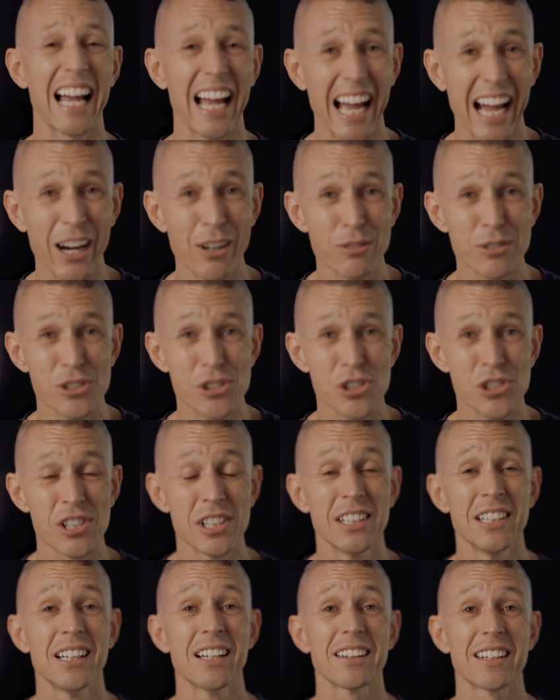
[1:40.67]
Ouch.
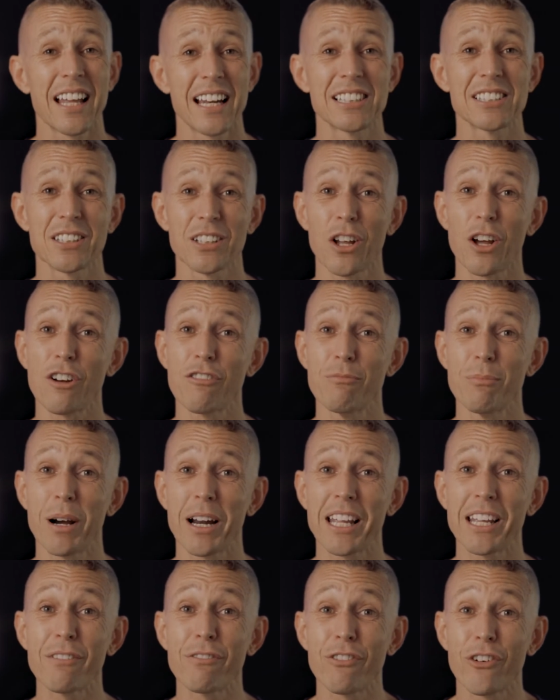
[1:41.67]
That is a lot of
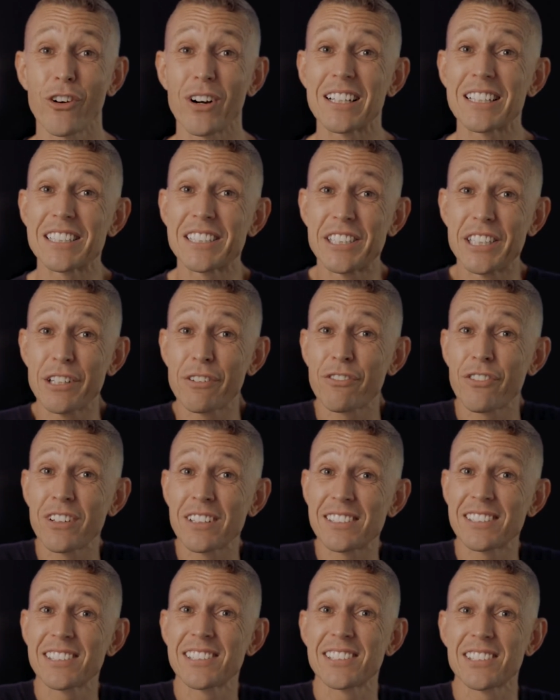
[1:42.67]
money for a
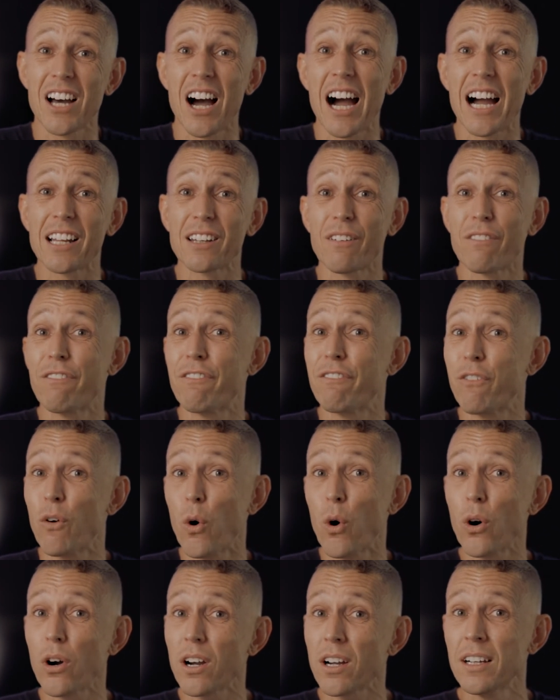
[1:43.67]
different style of
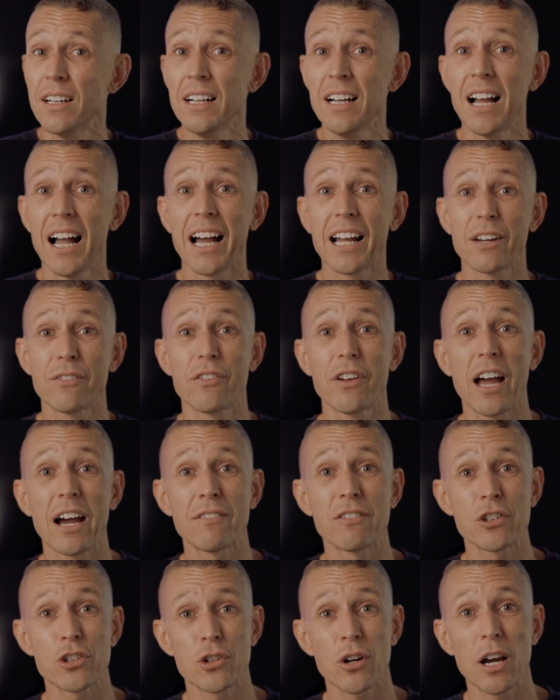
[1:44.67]
fork. And if you
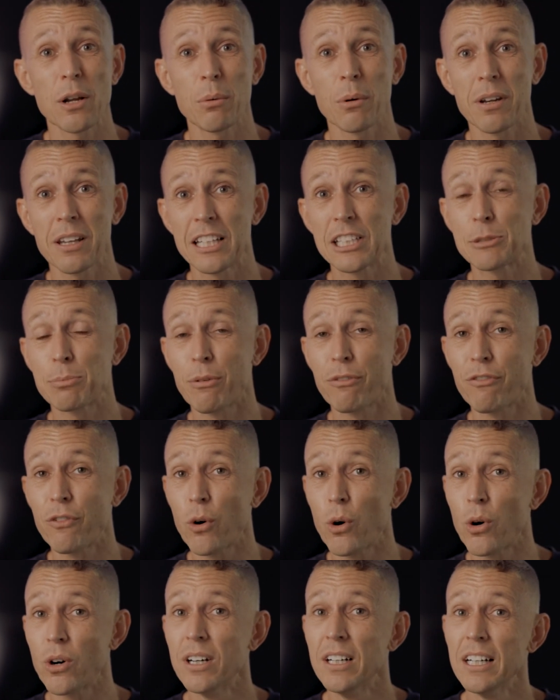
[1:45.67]
haven't tried one of these
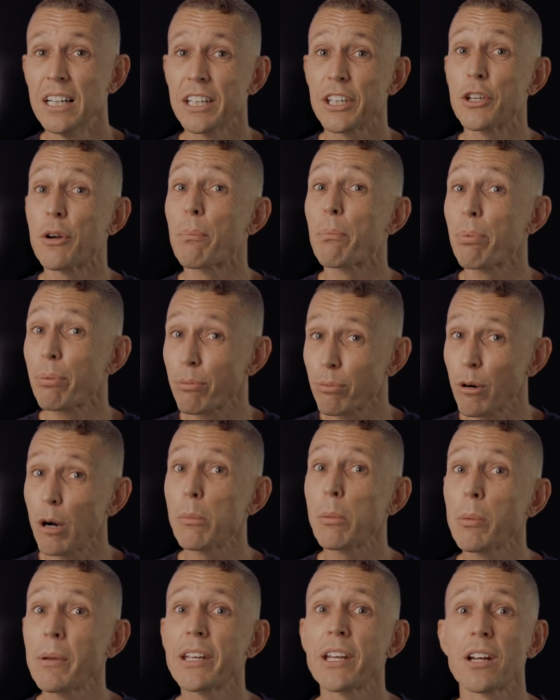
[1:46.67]
before, you're
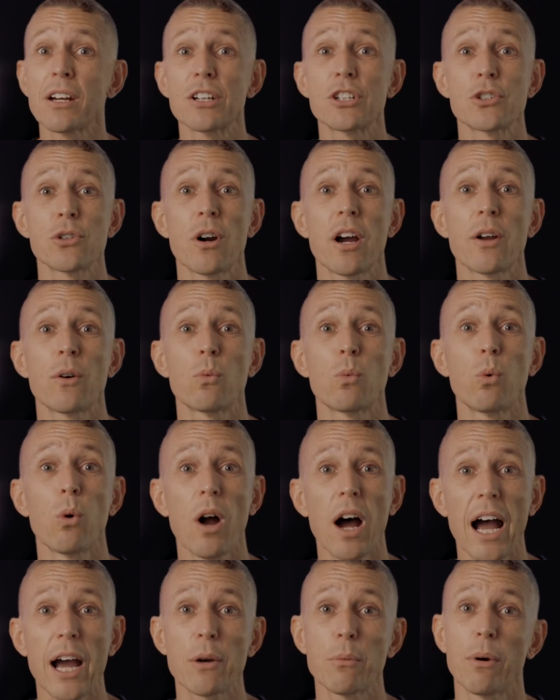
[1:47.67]
probably going to try and
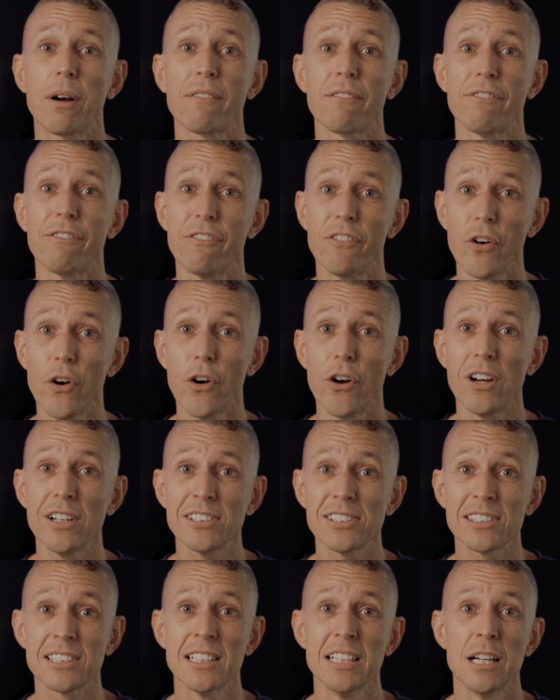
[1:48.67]
ride one
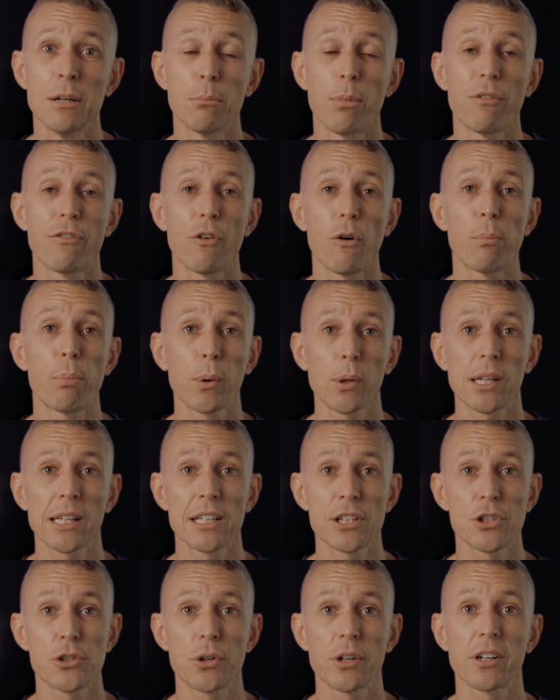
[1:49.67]
first before pulling
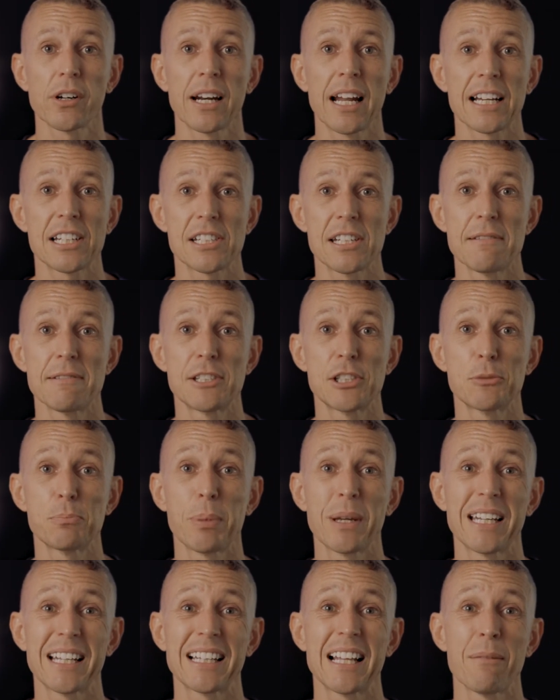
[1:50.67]
the trigger and actually
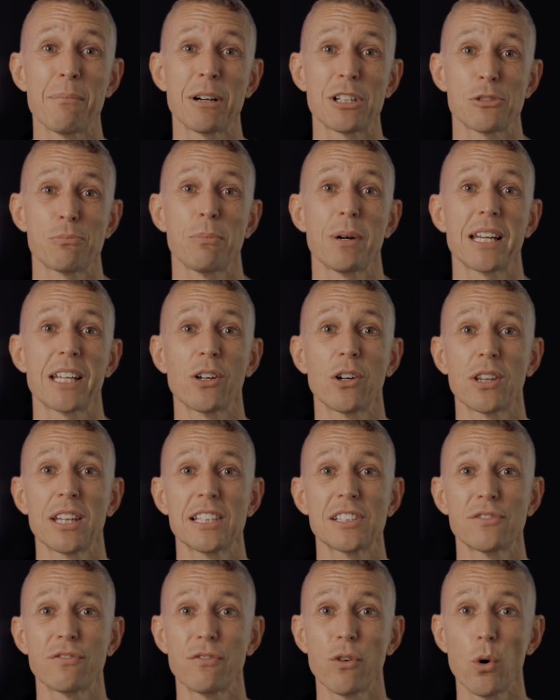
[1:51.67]
spending that much money on
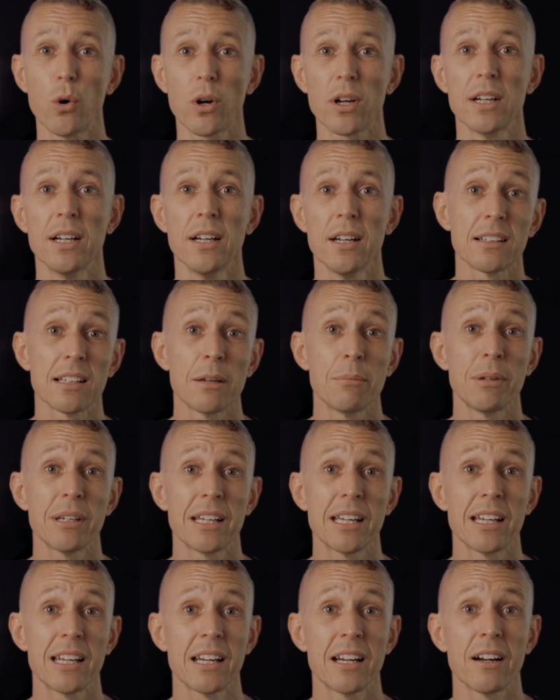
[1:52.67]
this fork. Let me
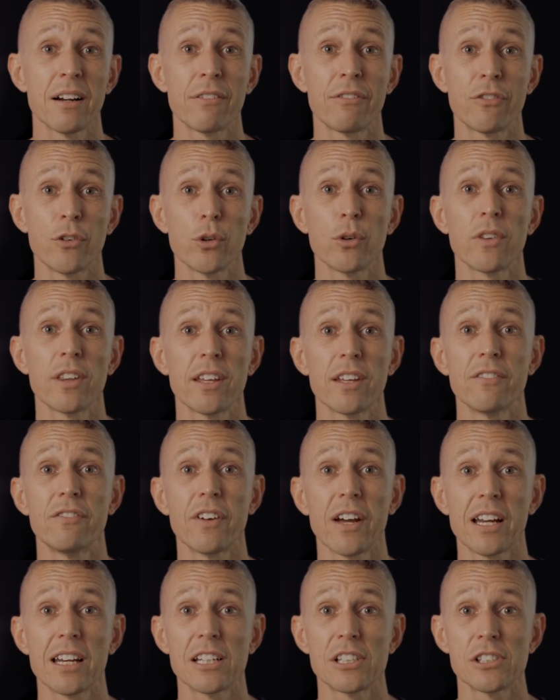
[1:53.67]
get in a few of the
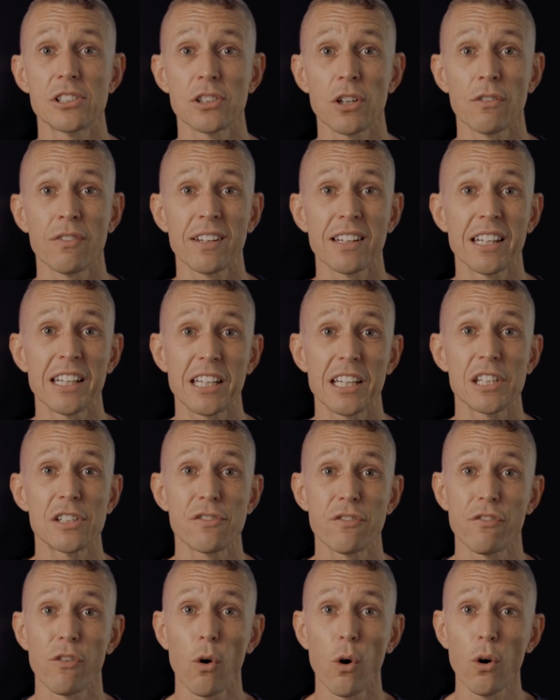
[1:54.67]
advantages of a
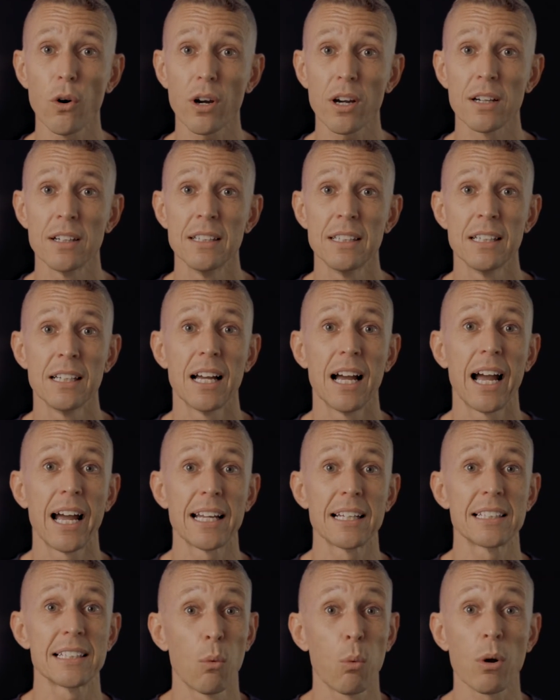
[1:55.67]
linkage fork
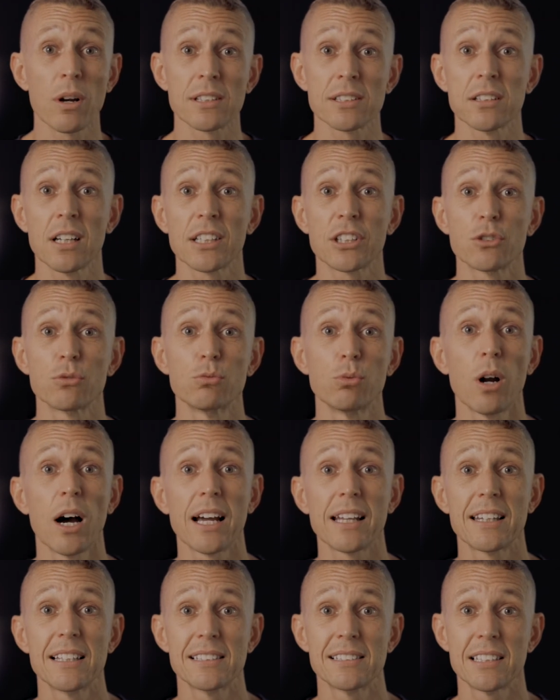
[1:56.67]
and what it's like to
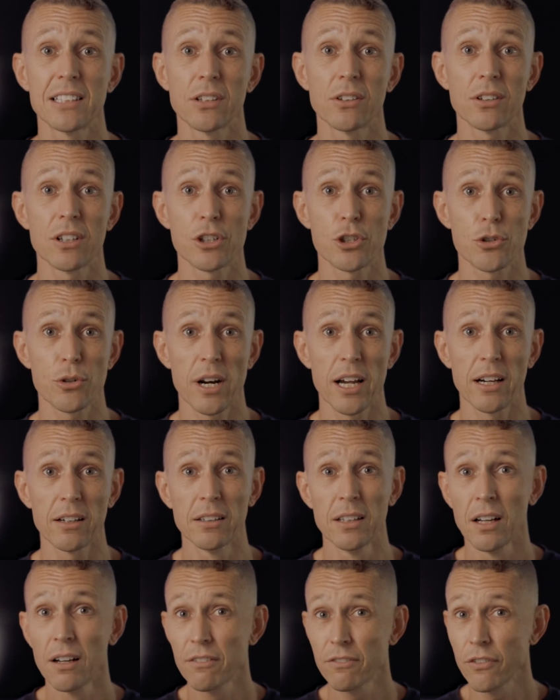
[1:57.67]
ride this thing on the trail.
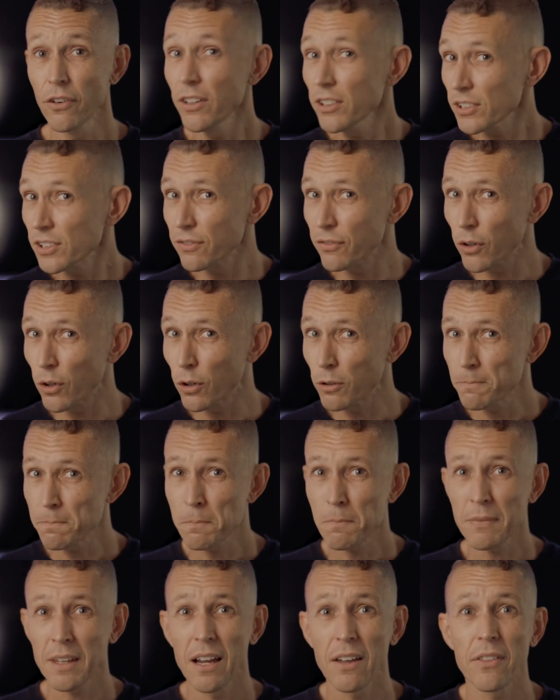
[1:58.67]
First of all,
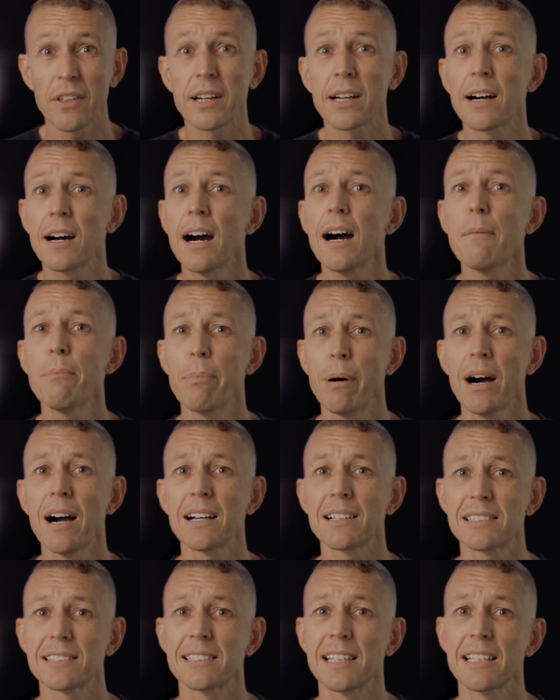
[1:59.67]
the car
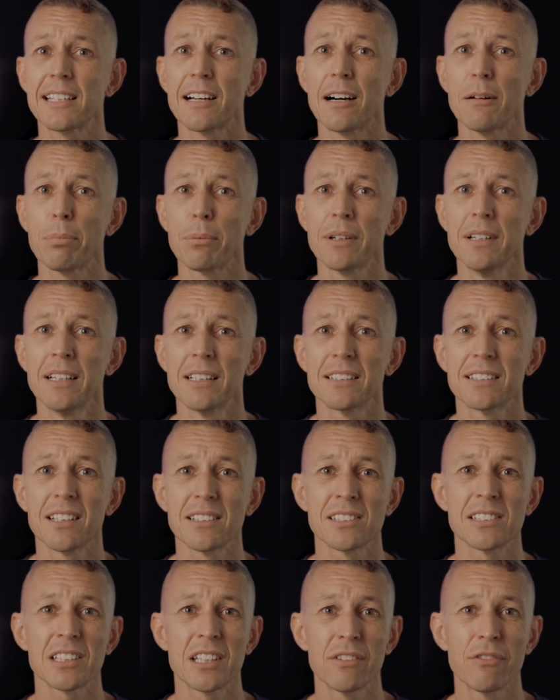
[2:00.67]
park setup
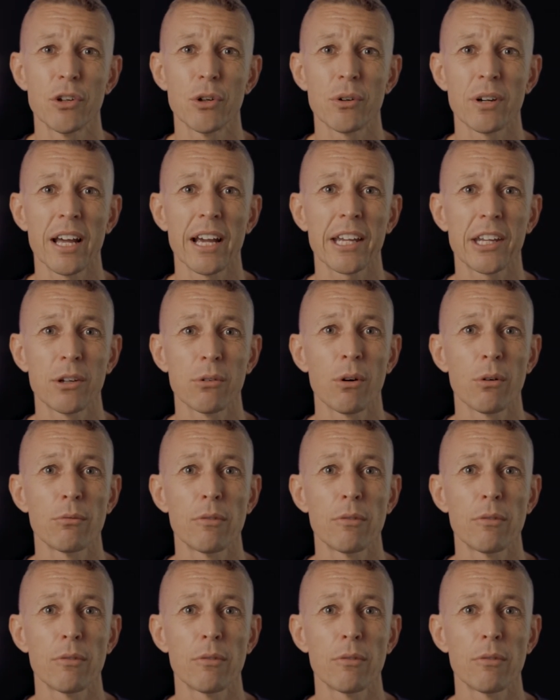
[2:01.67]
doesn't give you an accurate